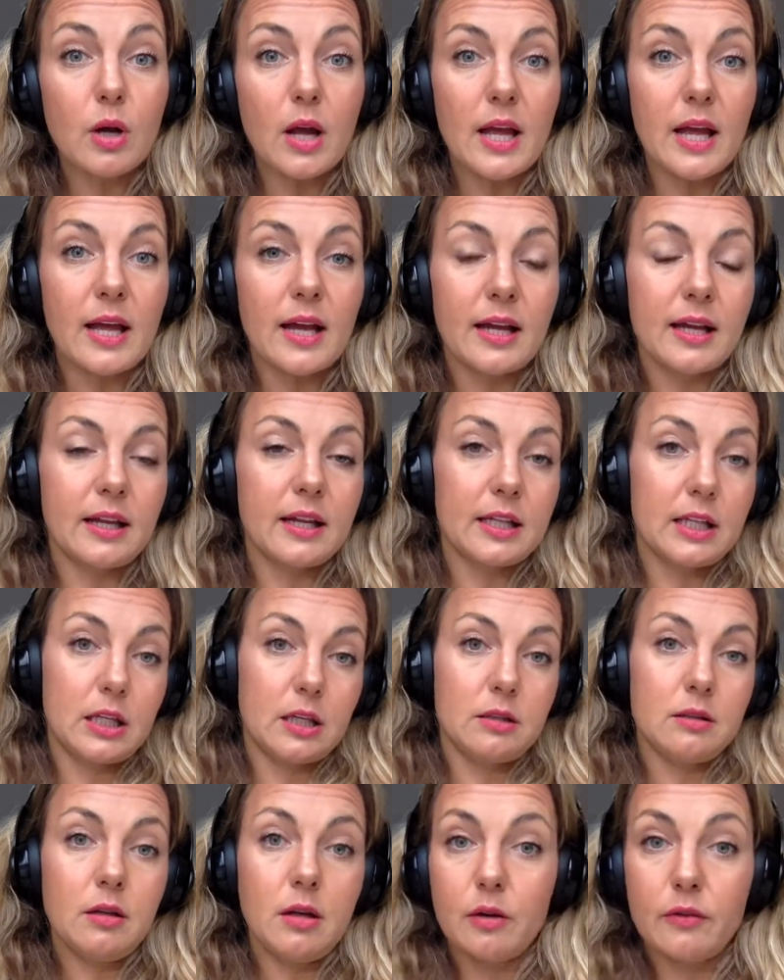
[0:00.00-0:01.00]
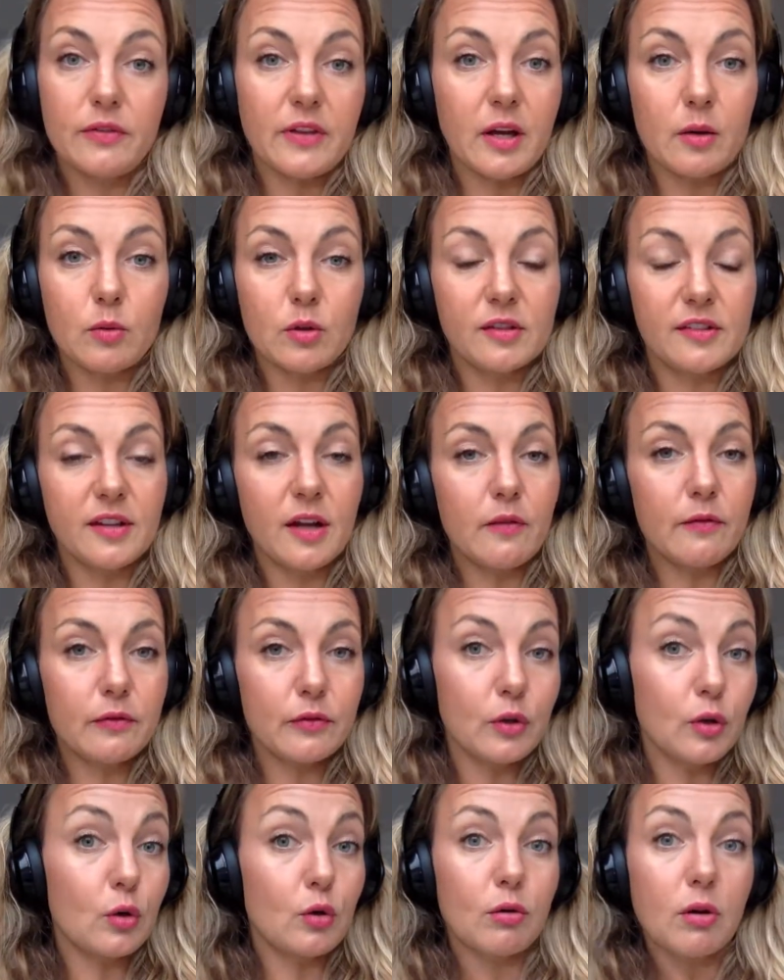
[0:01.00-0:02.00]
and, if that works out
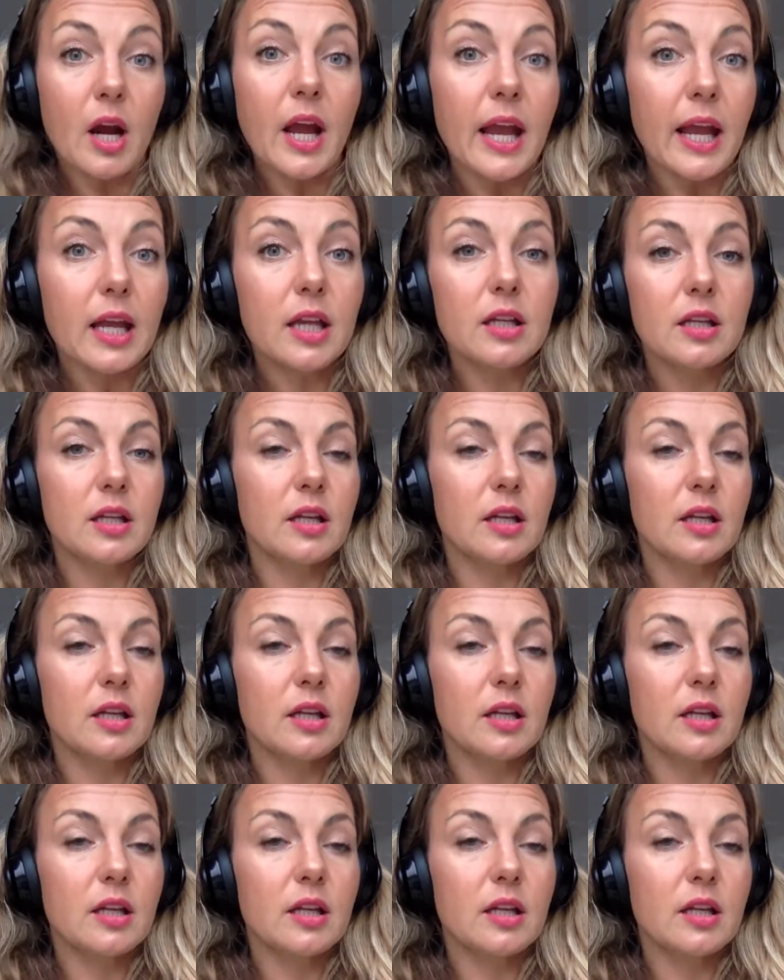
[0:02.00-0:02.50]
for you, great.